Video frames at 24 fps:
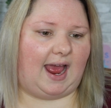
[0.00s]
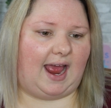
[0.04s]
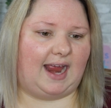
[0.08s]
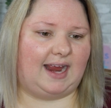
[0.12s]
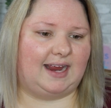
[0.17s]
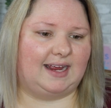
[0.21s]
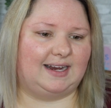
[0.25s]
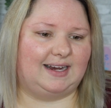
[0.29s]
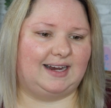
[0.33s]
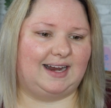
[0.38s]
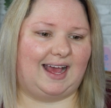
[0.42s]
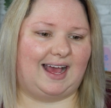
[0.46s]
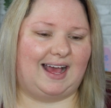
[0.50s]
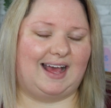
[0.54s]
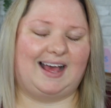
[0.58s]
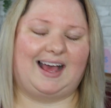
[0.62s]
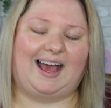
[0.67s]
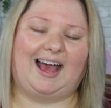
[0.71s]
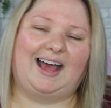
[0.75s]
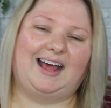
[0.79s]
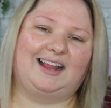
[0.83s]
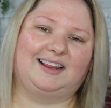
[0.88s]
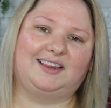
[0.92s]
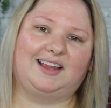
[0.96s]
And
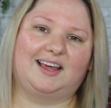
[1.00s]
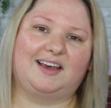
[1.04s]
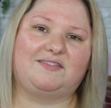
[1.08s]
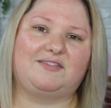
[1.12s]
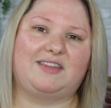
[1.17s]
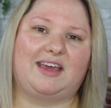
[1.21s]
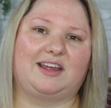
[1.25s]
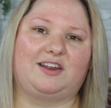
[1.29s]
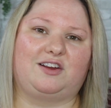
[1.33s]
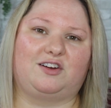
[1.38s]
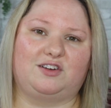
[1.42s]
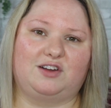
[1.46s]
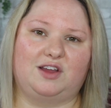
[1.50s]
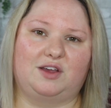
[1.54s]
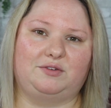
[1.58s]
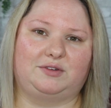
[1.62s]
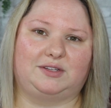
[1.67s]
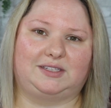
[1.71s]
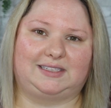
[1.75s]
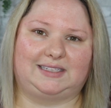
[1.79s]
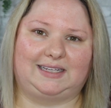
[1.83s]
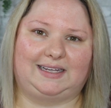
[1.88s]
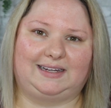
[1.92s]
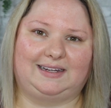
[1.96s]
I love that you're
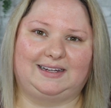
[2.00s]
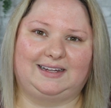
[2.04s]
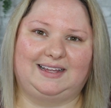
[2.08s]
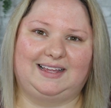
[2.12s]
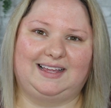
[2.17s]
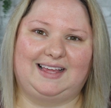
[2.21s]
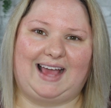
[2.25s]
noticing.